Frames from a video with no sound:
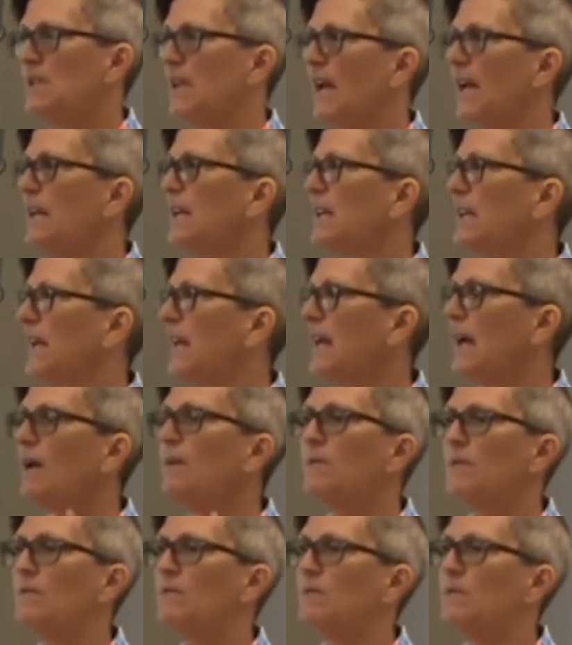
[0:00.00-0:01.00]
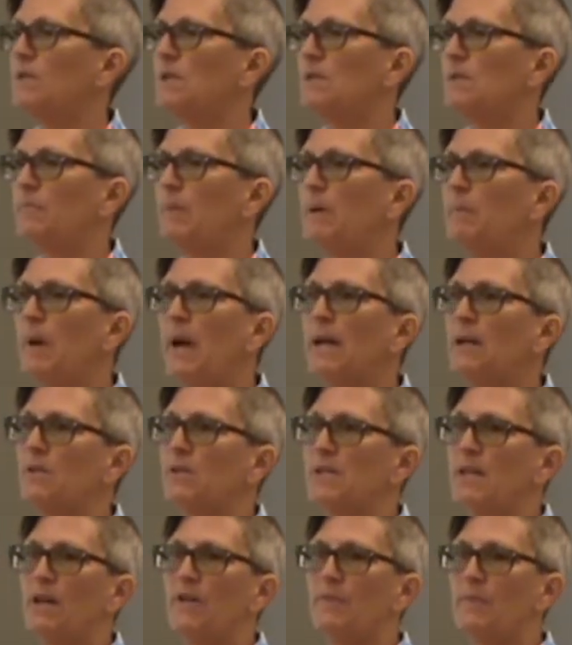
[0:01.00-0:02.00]
how to get out and just be by
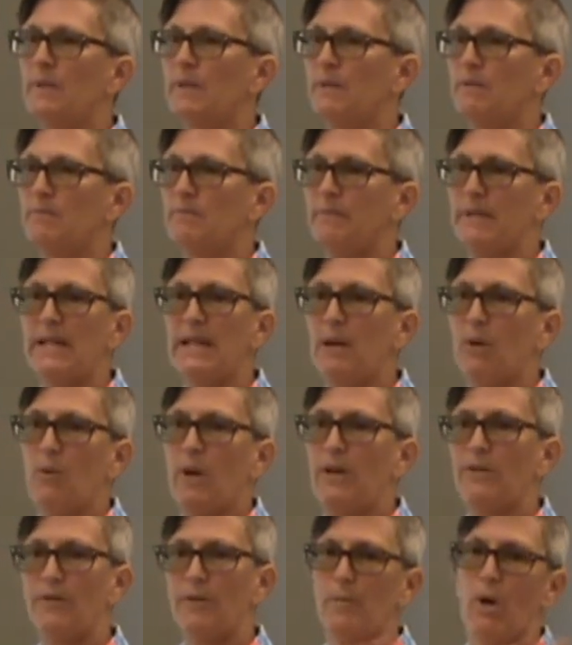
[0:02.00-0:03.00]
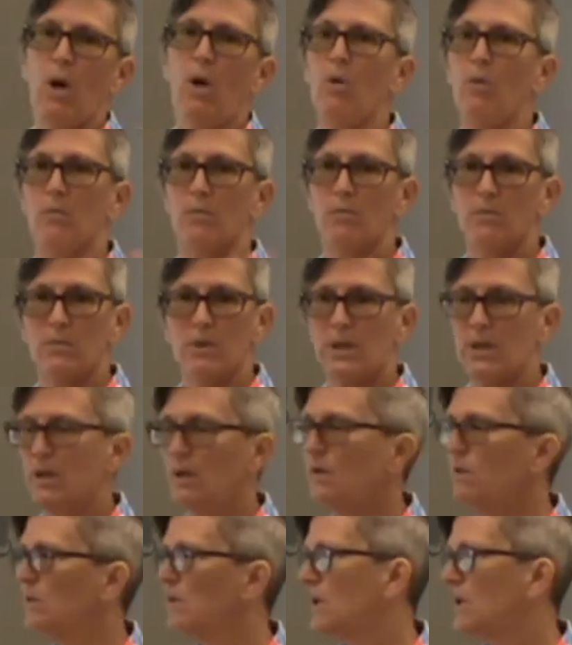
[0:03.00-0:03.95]
yourself, but be away from home, you know?